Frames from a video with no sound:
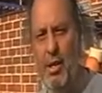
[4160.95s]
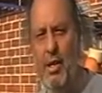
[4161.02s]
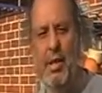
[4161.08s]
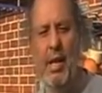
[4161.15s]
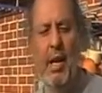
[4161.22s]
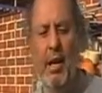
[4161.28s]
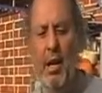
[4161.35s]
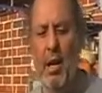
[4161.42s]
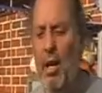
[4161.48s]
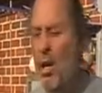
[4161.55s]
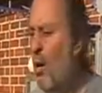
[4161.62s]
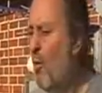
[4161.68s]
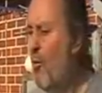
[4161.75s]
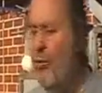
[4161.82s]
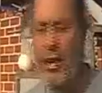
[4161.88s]
Now,
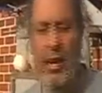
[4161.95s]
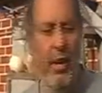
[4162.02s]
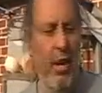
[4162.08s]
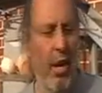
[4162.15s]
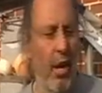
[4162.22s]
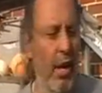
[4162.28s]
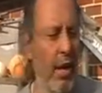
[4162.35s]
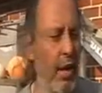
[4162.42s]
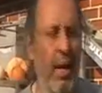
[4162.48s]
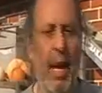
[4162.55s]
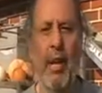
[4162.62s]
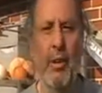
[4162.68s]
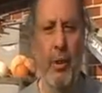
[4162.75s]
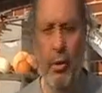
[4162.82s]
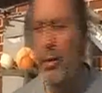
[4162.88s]
Fee and I,
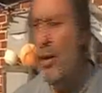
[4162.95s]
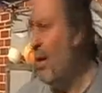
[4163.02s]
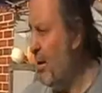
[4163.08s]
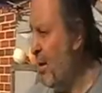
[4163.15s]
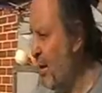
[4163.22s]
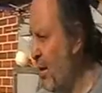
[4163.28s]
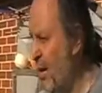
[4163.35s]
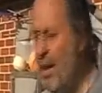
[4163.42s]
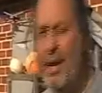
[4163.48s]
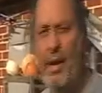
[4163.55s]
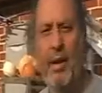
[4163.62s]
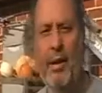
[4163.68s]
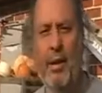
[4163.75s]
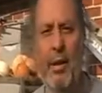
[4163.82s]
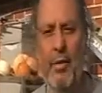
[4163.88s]
and you and
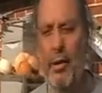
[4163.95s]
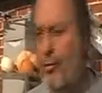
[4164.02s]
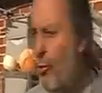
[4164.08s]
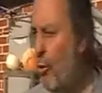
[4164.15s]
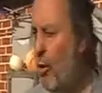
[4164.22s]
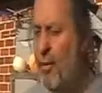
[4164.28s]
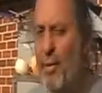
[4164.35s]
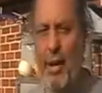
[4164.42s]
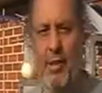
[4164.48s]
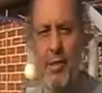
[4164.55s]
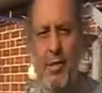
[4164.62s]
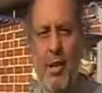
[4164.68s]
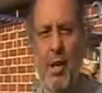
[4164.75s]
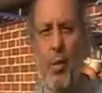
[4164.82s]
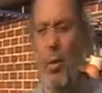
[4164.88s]
Hannah, the four of
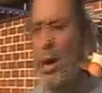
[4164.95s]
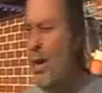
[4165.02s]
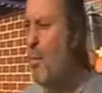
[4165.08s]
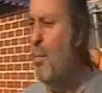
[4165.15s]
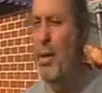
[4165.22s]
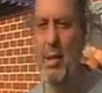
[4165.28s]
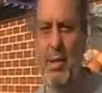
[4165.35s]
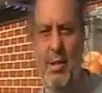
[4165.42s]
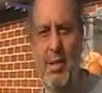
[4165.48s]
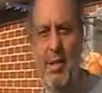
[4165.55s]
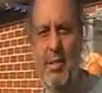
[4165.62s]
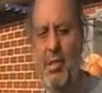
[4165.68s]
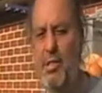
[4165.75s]
us, we're committed to this.